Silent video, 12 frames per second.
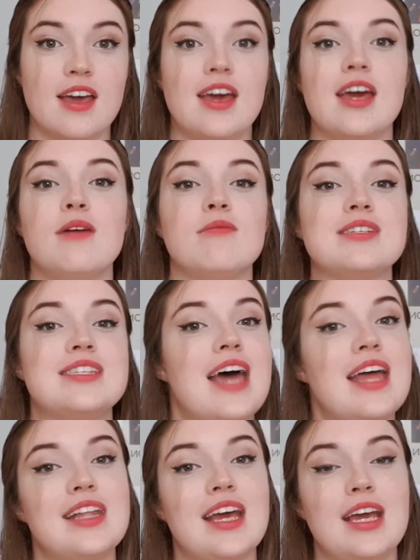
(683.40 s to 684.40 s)
It was
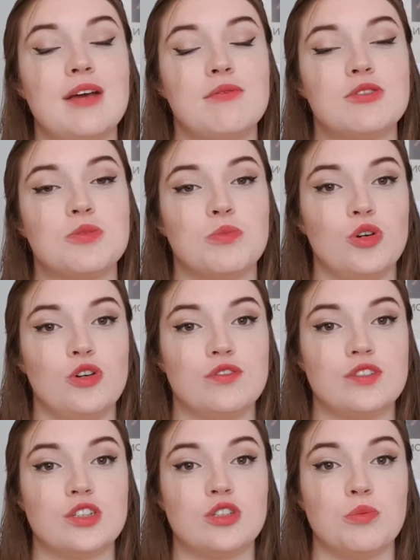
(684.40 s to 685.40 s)
then he was
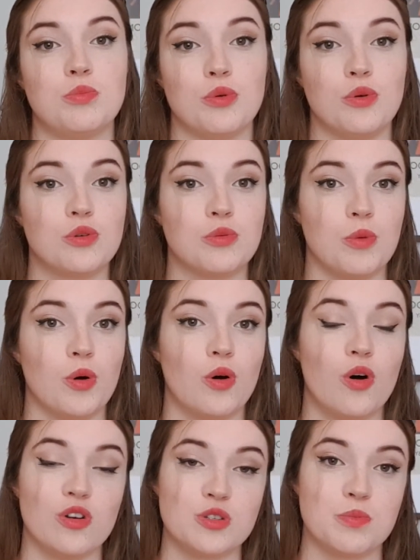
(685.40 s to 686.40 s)
moved to Broadmoor
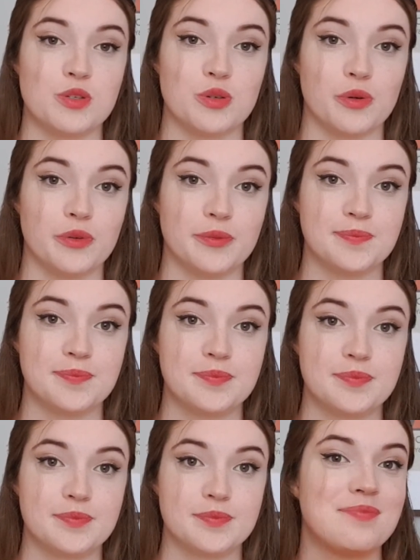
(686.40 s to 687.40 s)
Hospital.
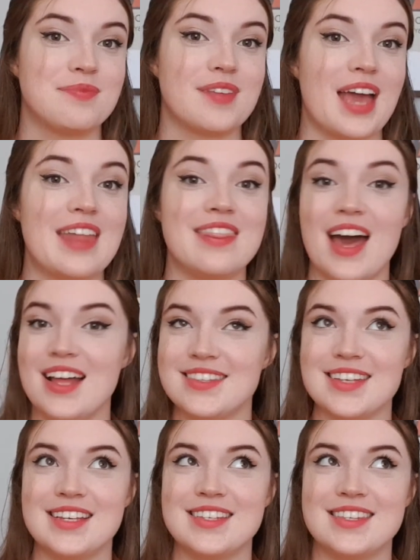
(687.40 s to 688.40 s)
And that
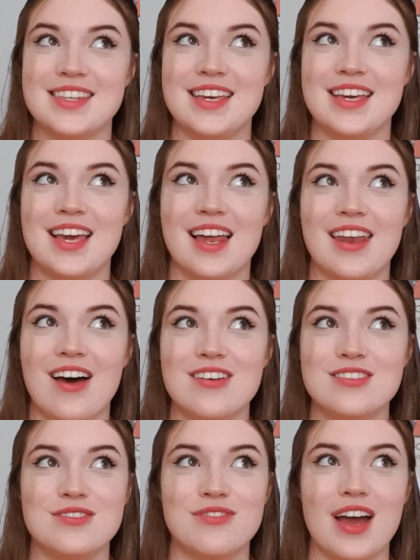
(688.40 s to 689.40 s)
is the
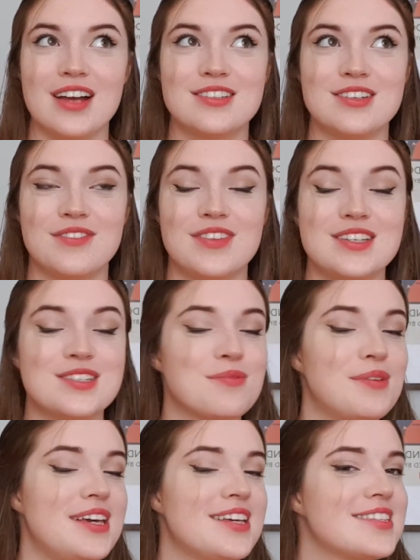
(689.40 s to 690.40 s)
last fact of this
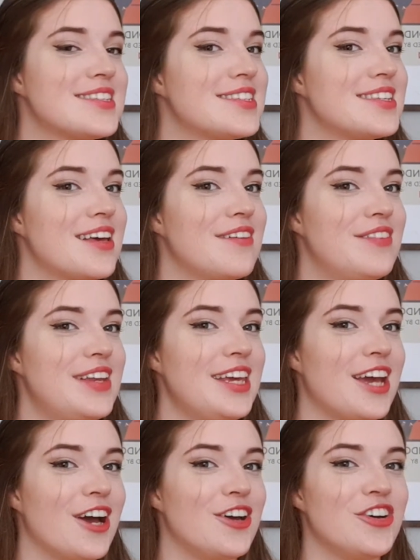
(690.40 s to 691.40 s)
week's
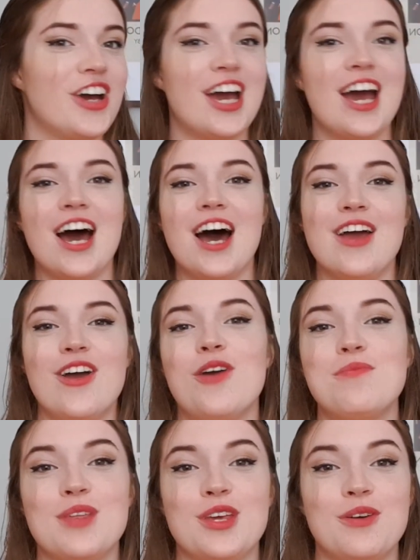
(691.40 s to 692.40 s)
video. I
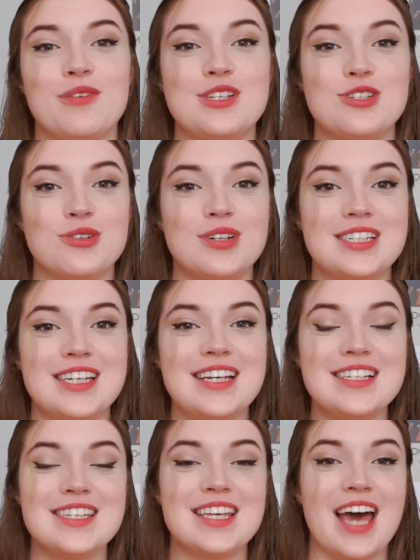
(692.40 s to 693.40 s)
hope that you enjoyed
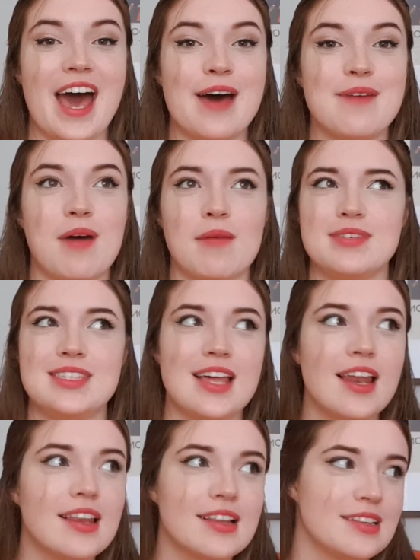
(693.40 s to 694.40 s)
it. I'm still
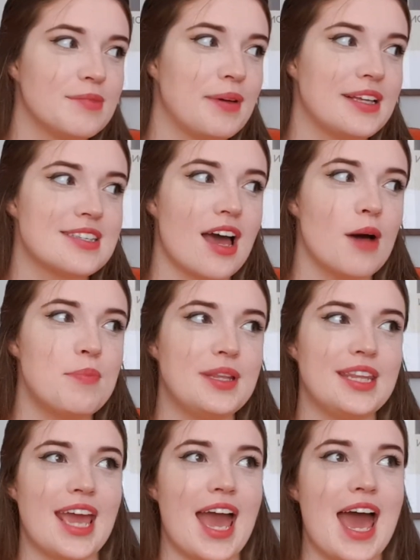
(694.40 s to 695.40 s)
a little bit up in
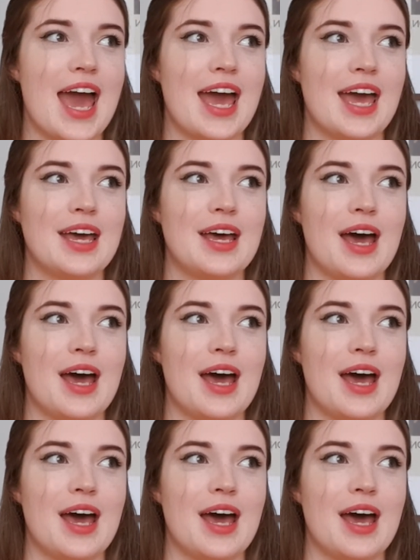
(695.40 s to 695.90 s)
the air